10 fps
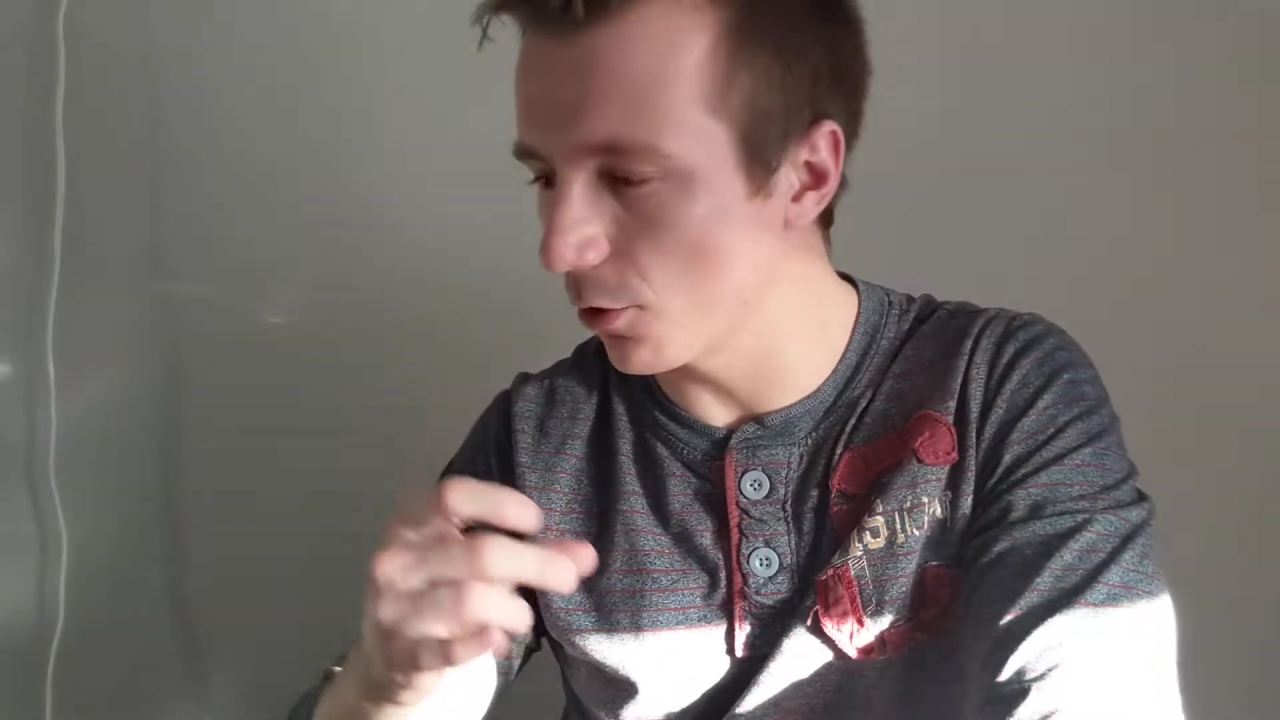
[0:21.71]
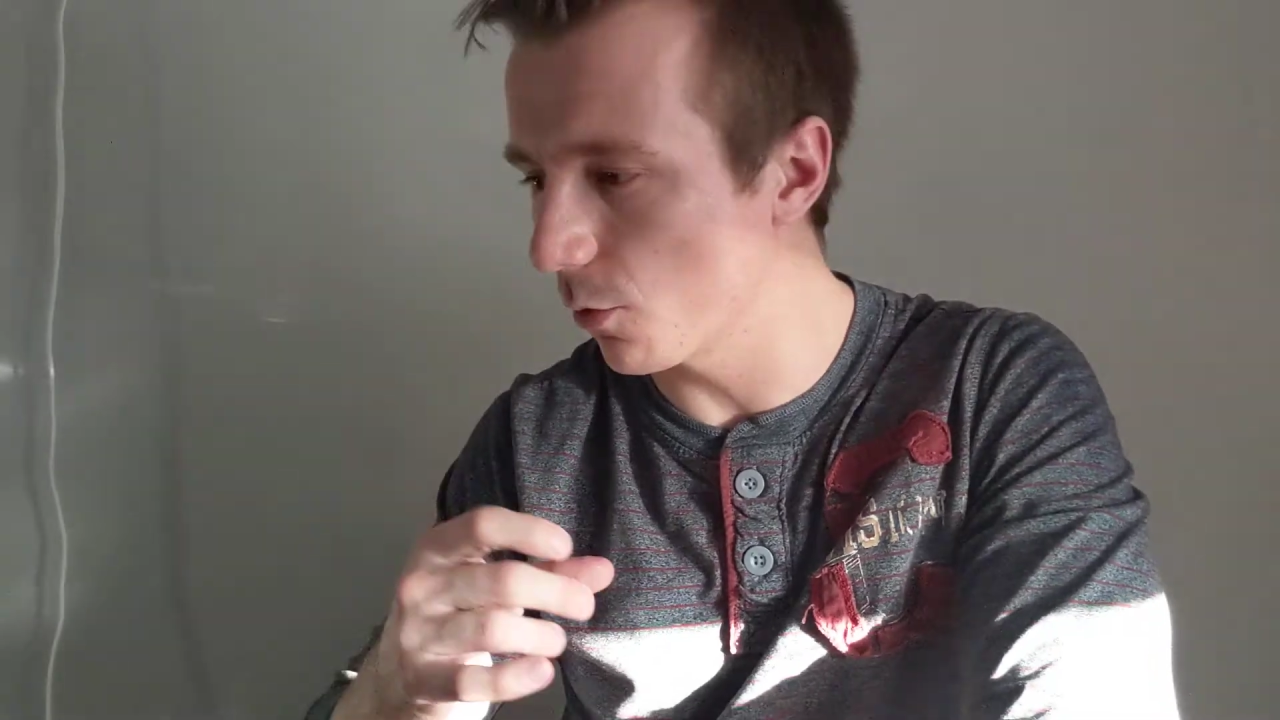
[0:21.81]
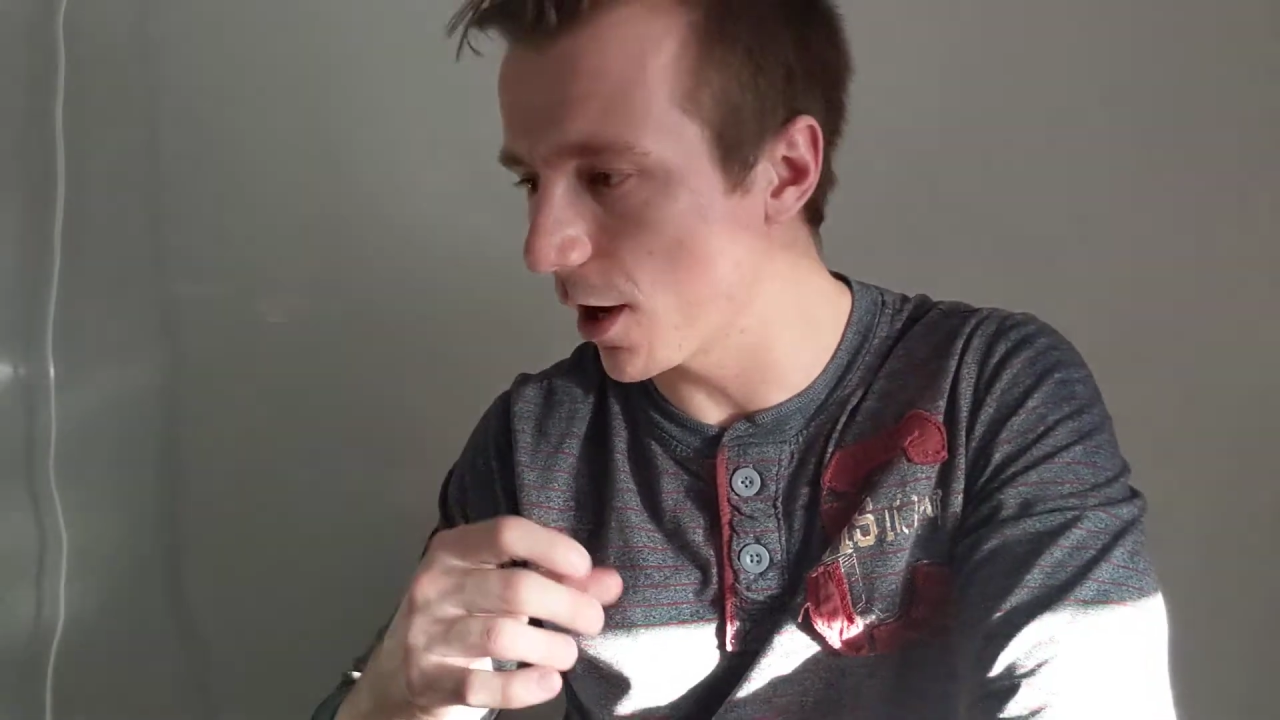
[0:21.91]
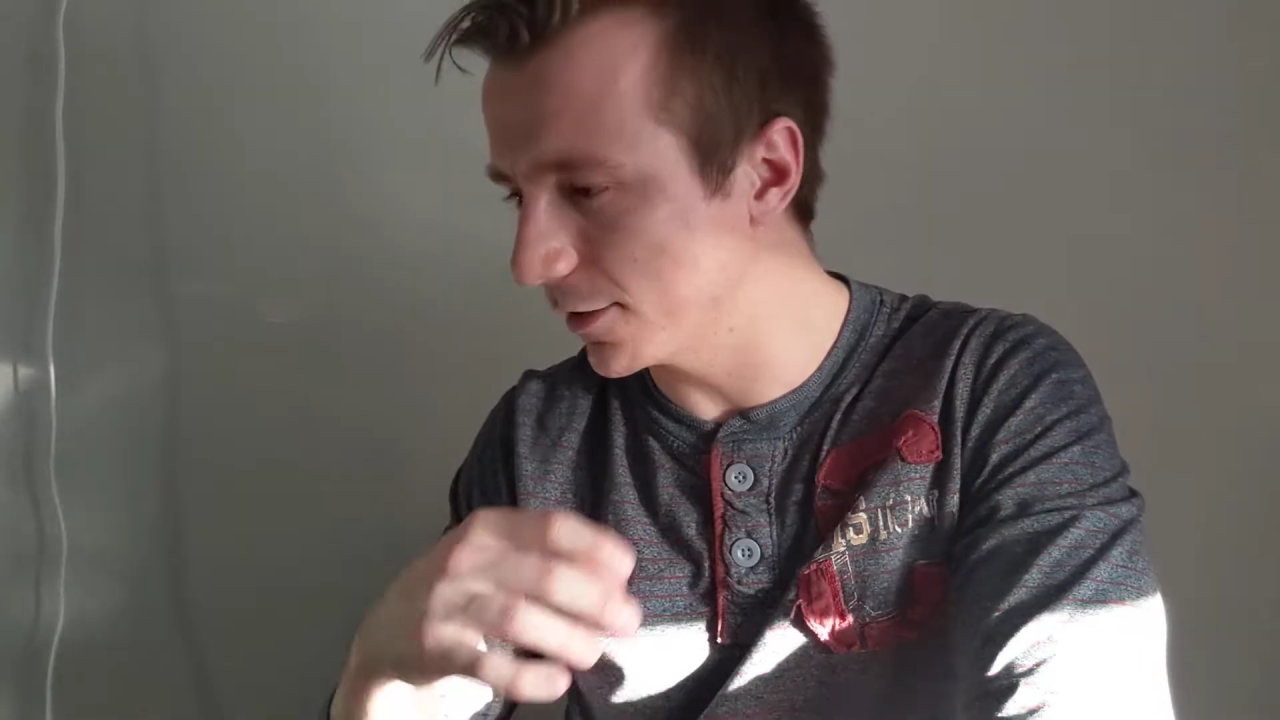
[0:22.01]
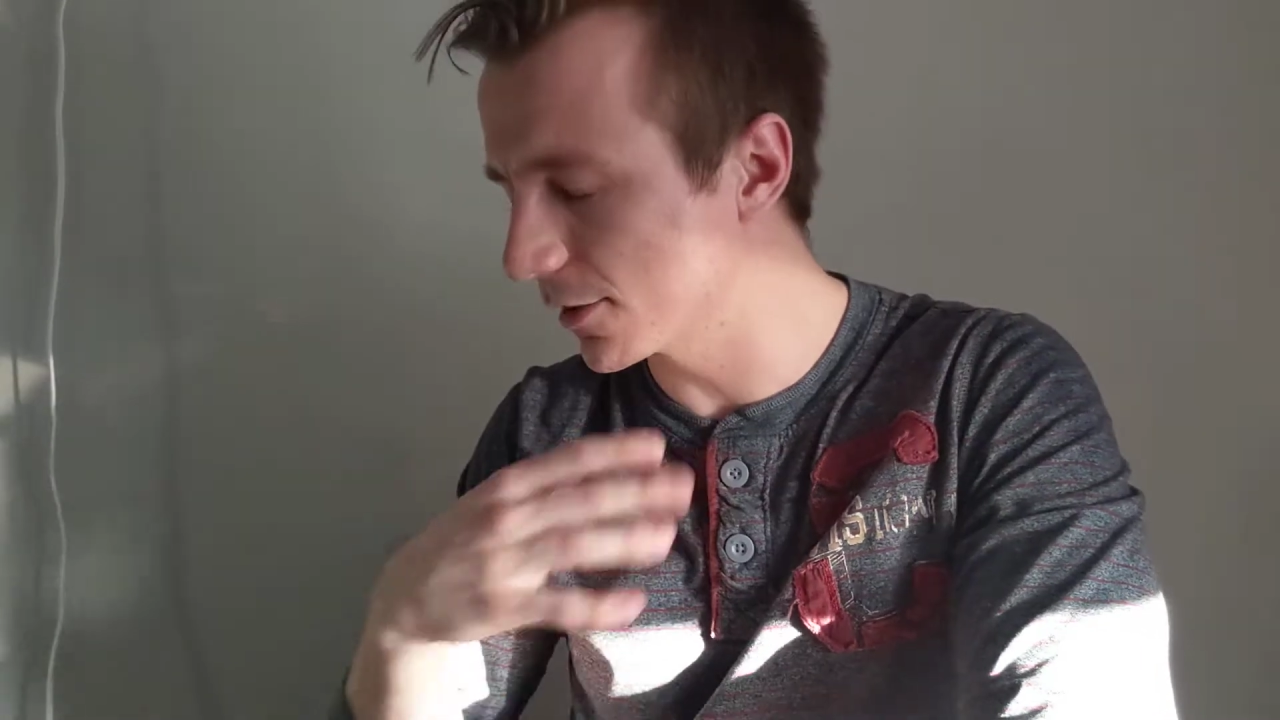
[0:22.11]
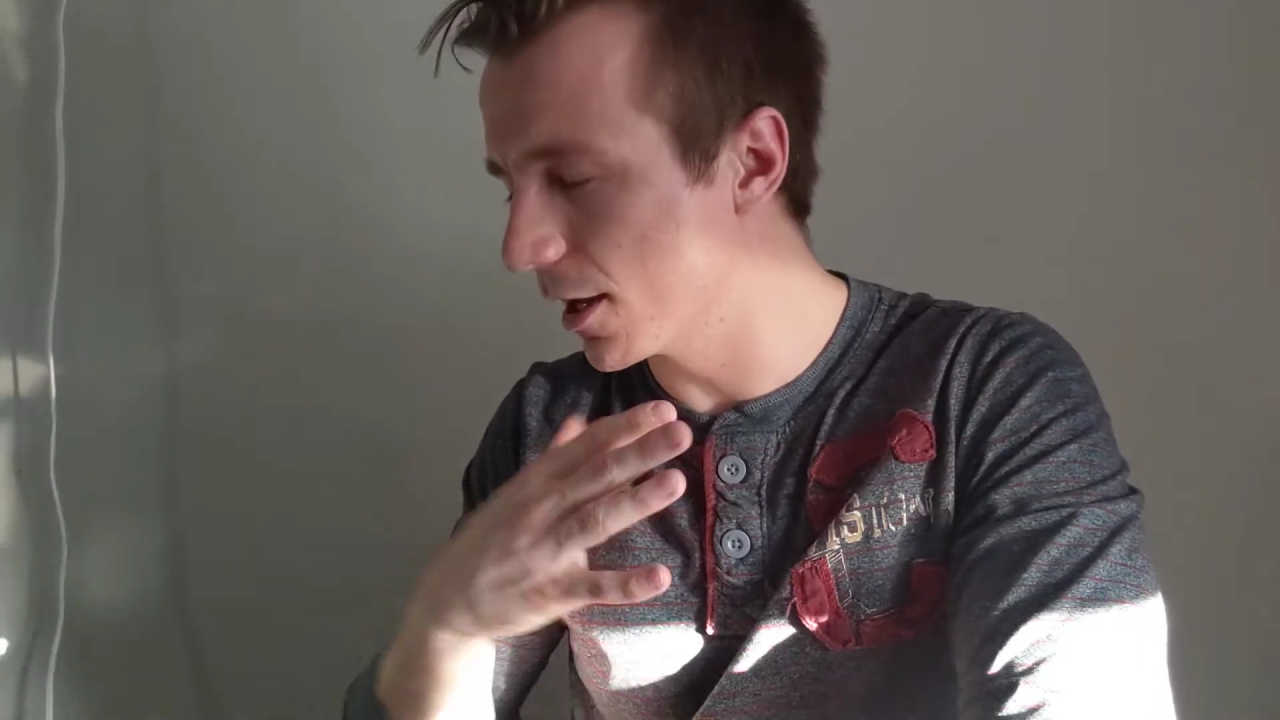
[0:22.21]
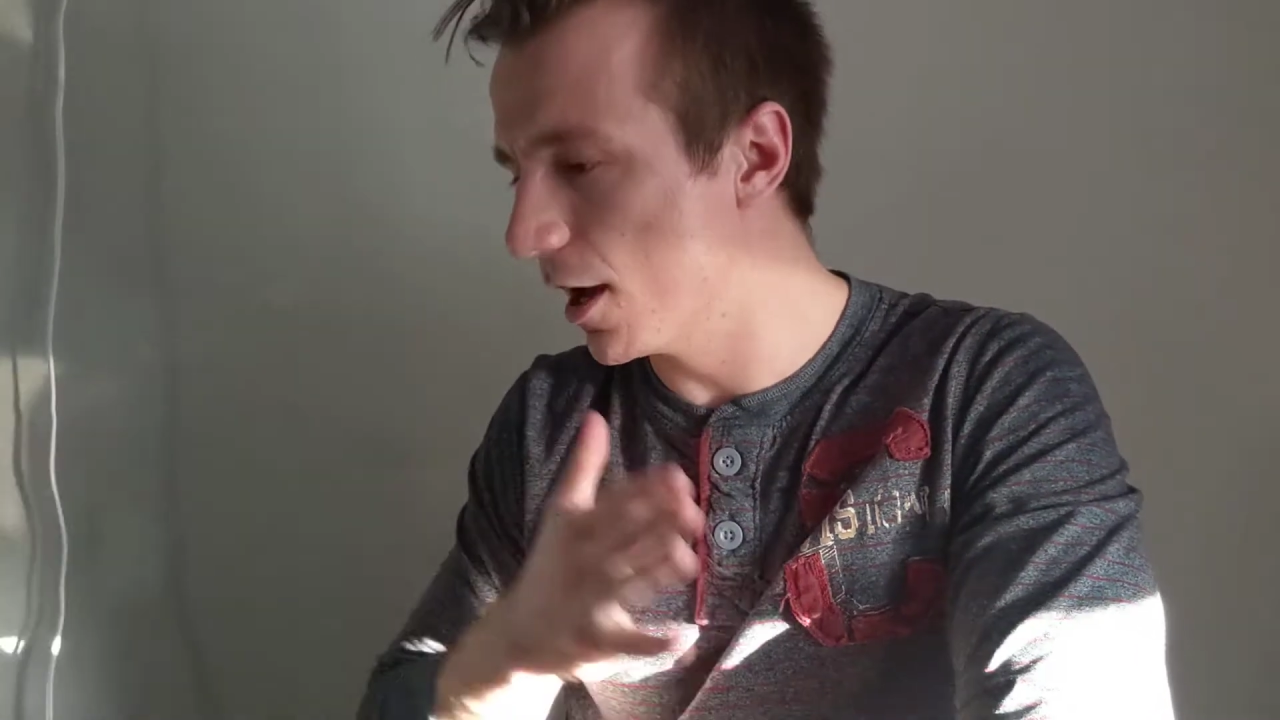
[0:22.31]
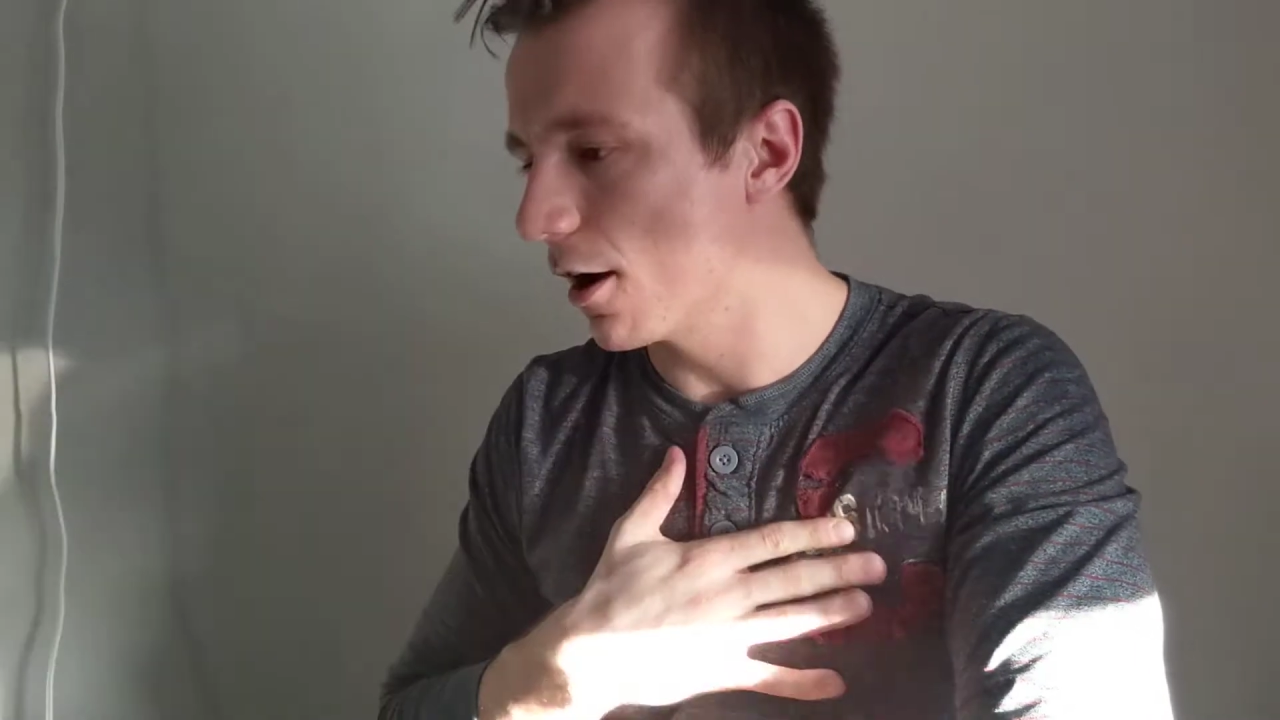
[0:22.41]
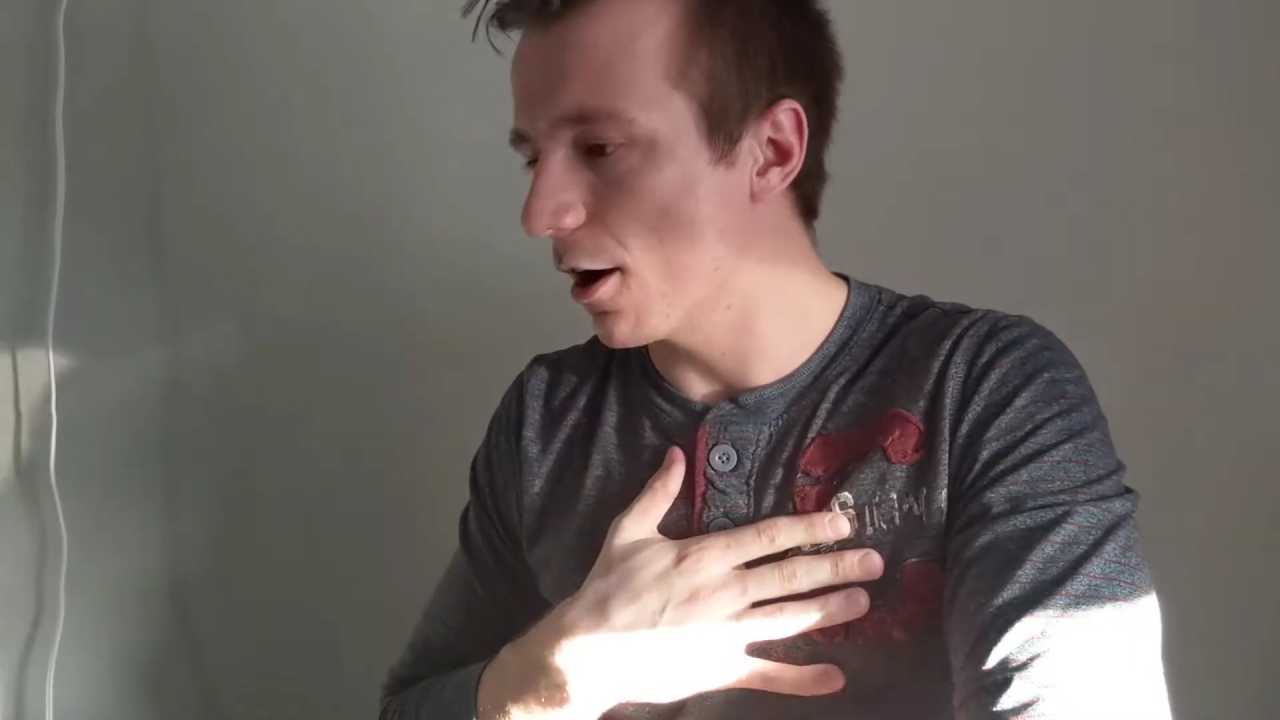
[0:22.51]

note wise.